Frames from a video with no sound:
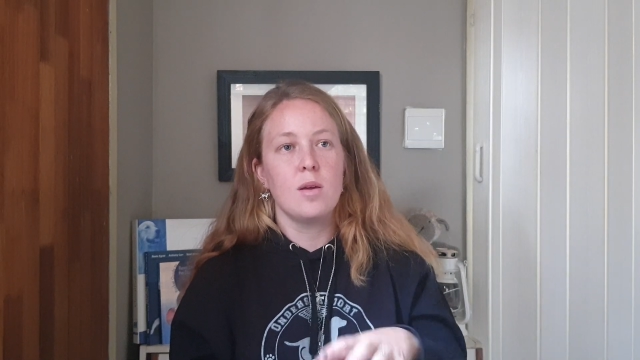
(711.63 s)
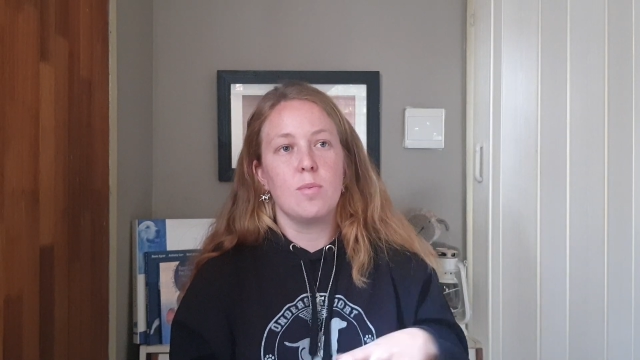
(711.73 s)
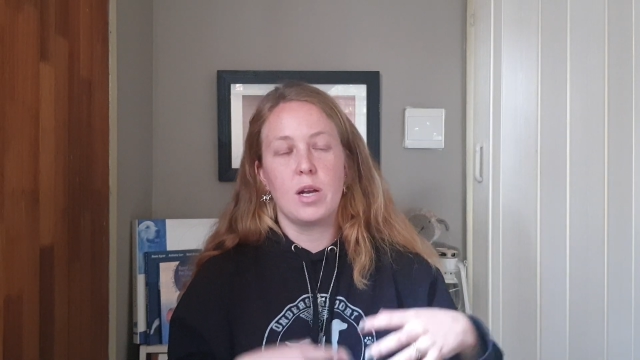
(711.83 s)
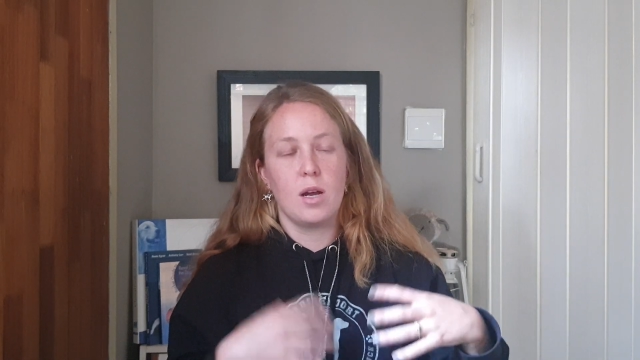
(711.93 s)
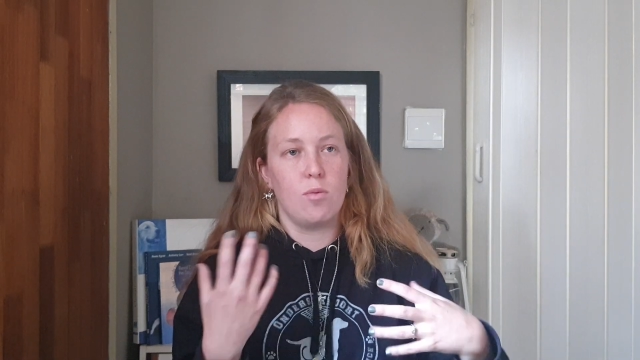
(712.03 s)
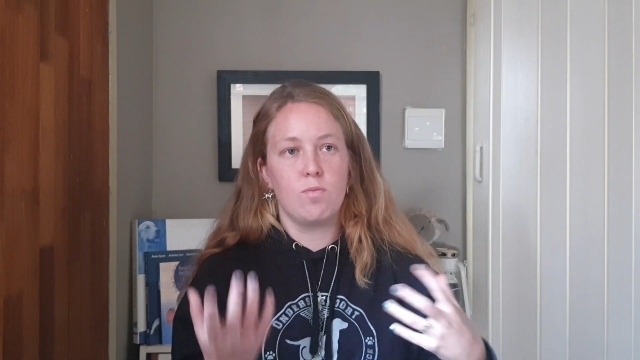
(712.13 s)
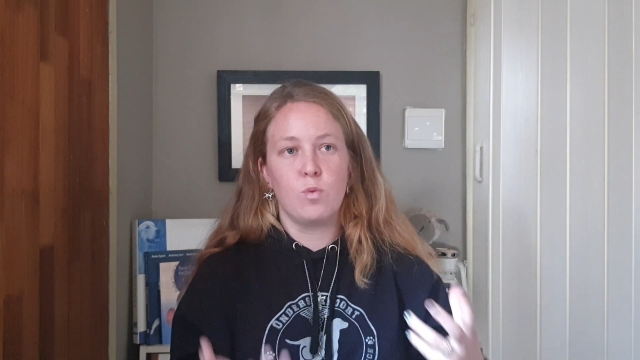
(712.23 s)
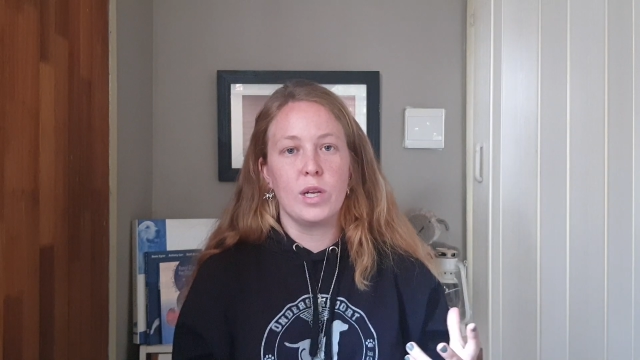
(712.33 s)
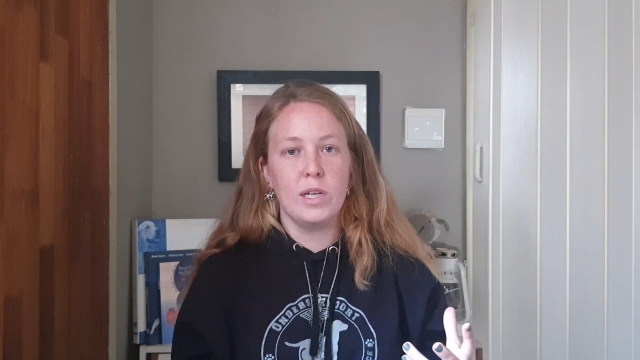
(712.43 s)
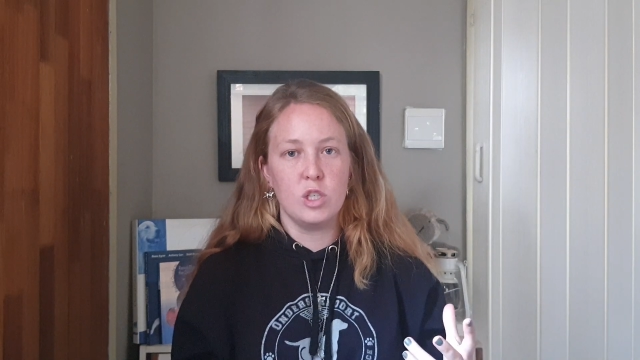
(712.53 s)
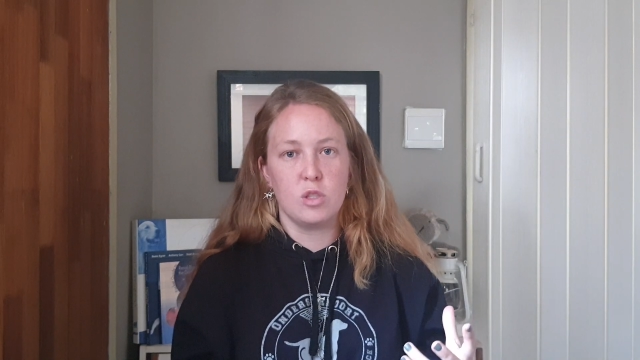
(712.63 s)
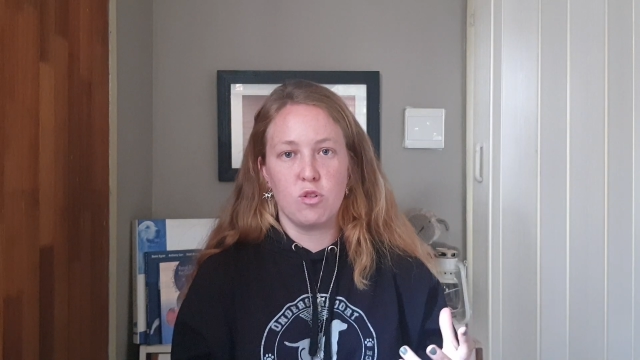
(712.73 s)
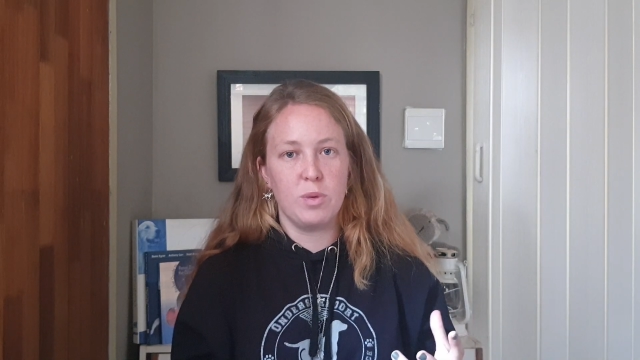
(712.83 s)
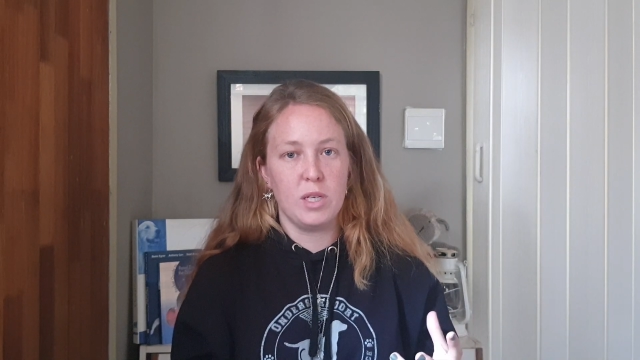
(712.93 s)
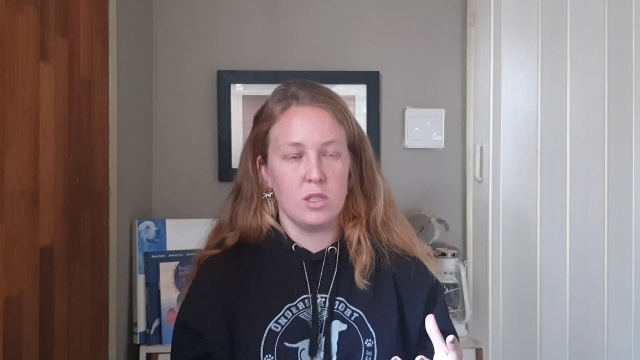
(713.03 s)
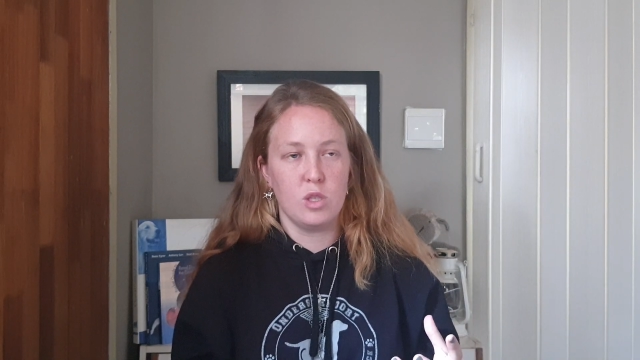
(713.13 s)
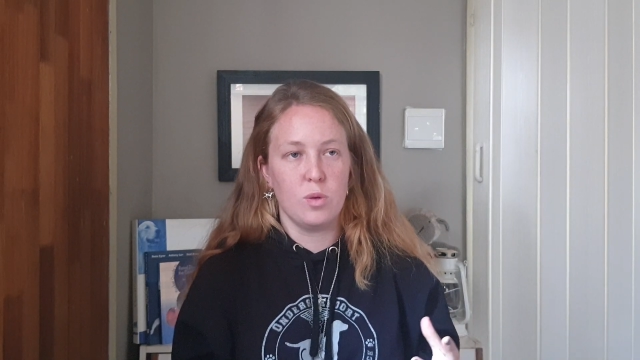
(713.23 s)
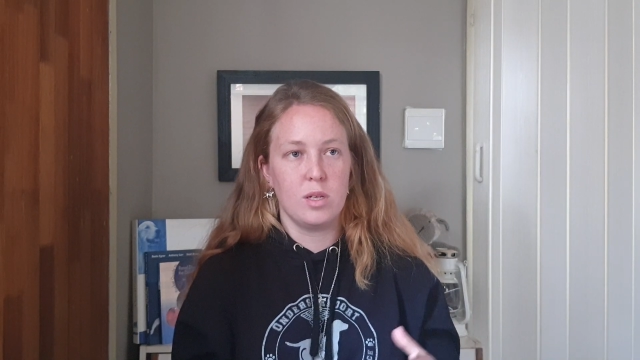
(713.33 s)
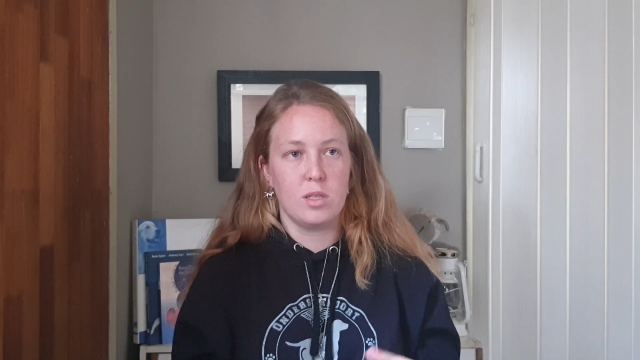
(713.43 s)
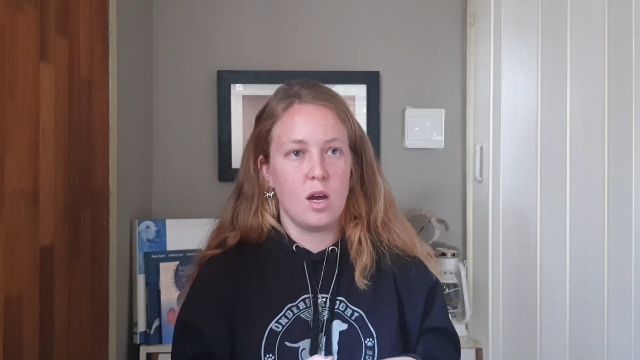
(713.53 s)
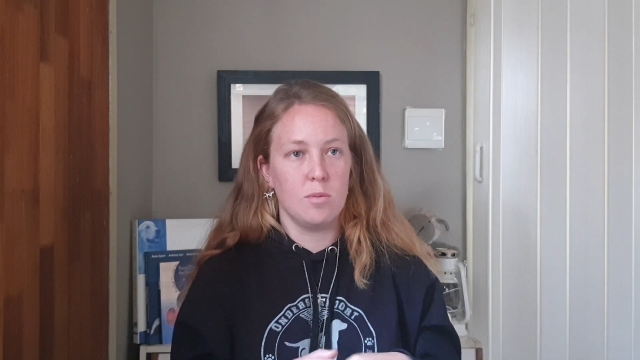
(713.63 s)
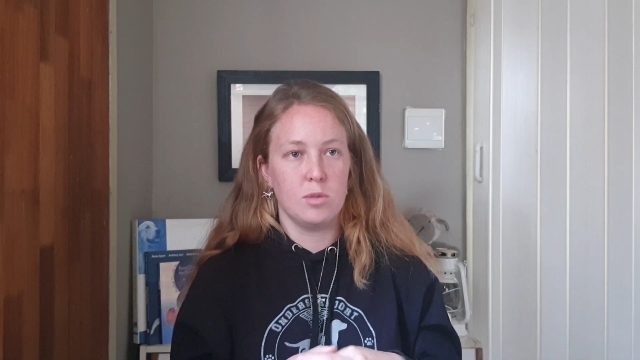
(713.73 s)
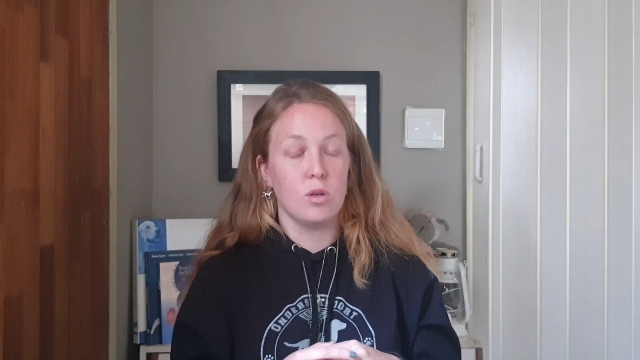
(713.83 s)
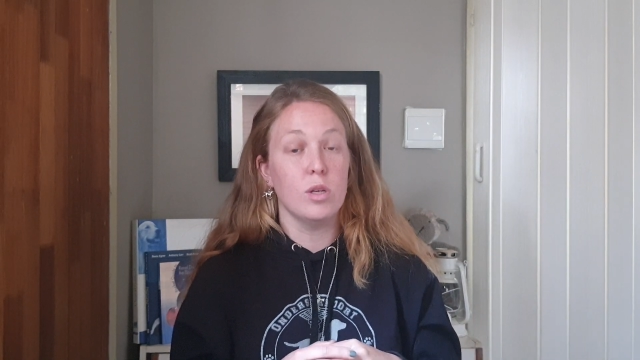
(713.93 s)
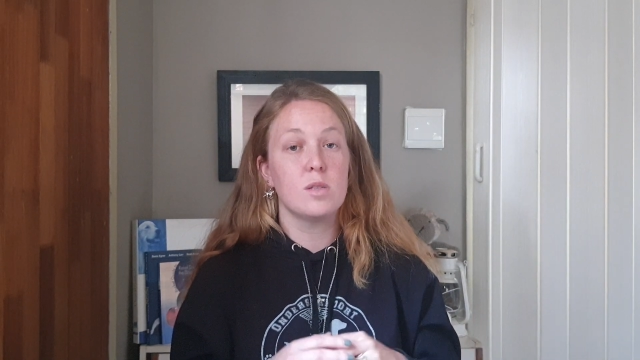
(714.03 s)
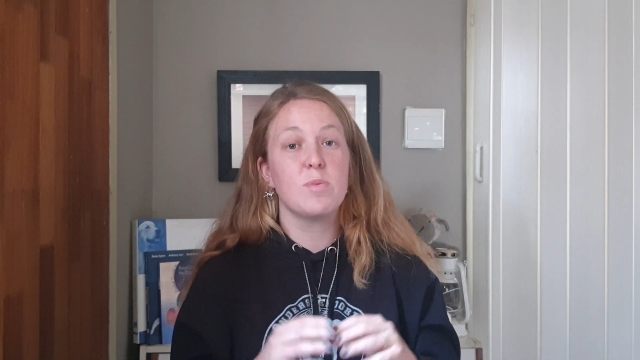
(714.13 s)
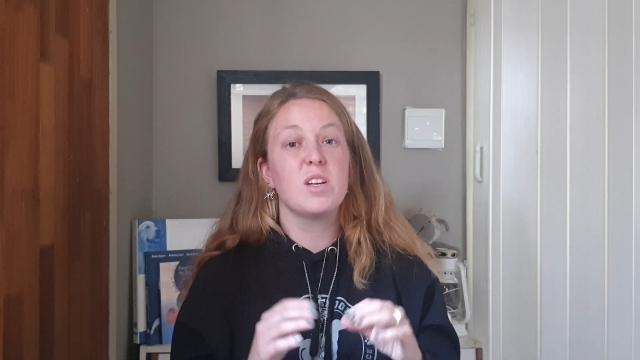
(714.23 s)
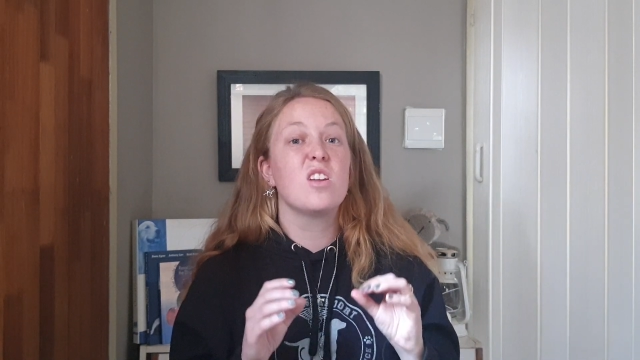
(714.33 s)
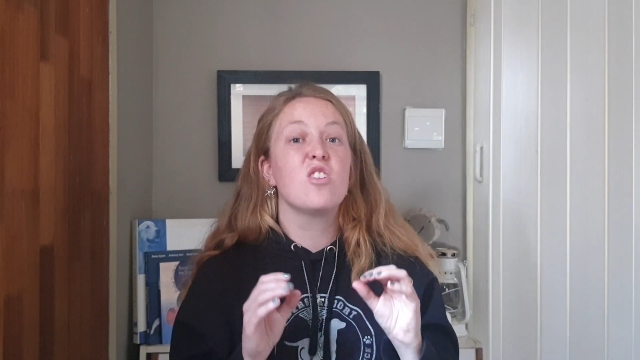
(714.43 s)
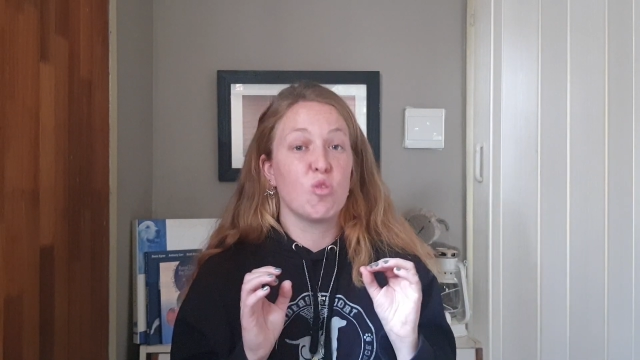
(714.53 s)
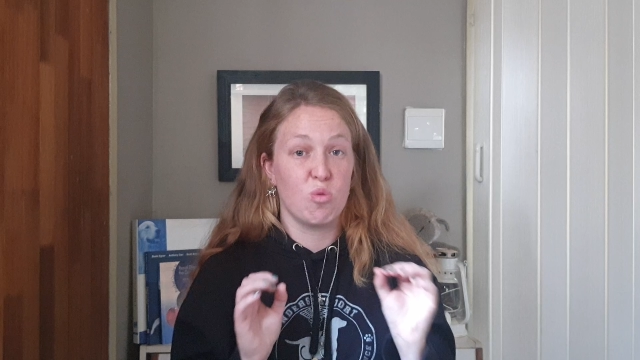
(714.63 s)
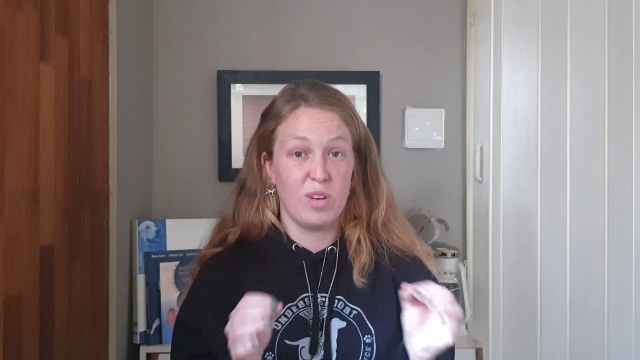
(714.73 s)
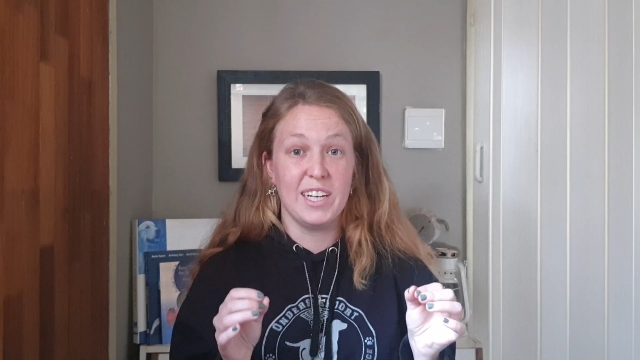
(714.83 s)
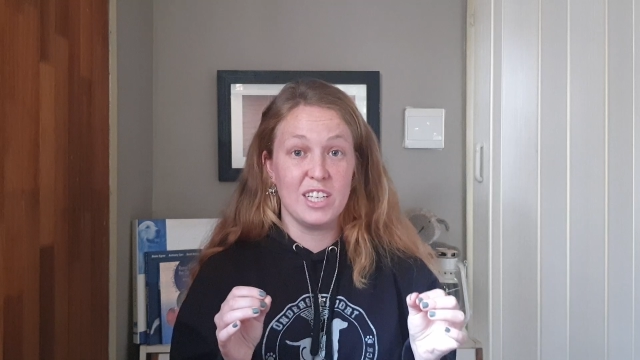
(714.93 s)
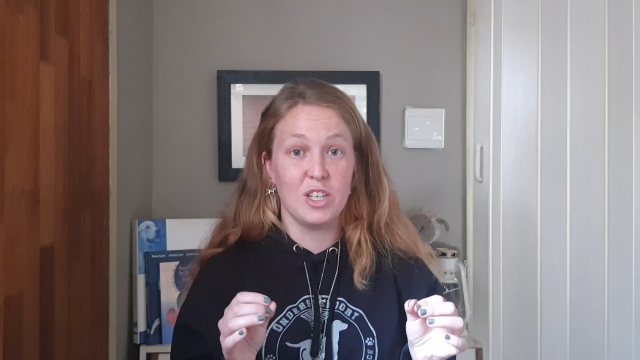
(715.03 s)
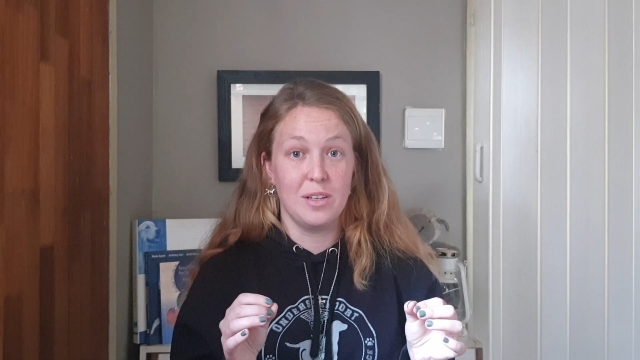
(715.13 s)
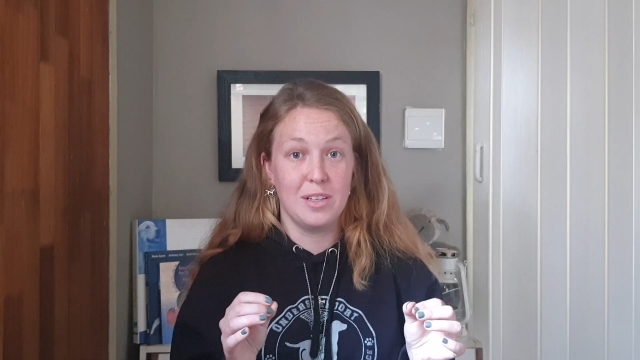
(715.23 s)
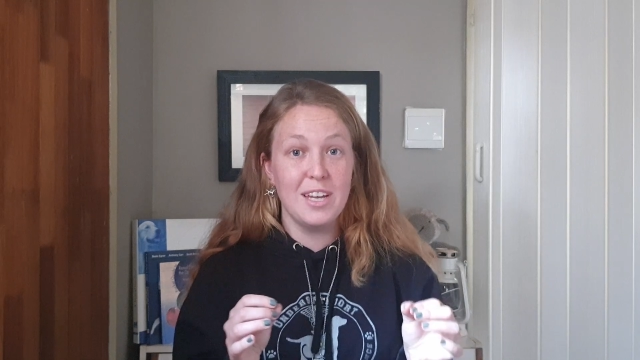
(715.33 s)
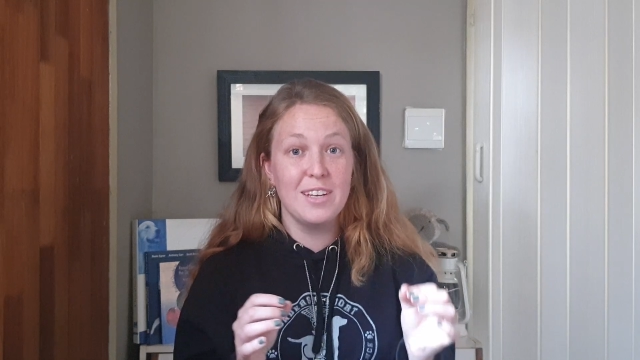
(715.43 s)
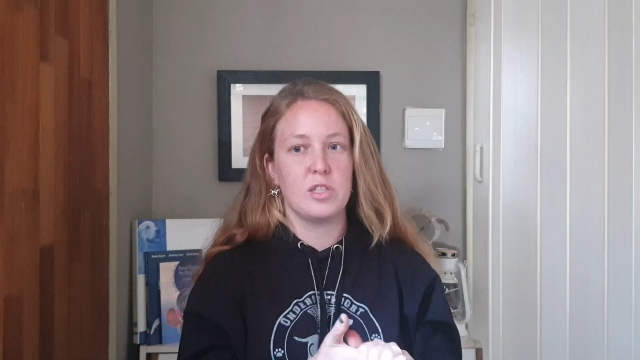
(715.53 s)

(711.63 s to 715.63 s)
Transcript: But I really just repeated 2 at a time, so it's been really chilled.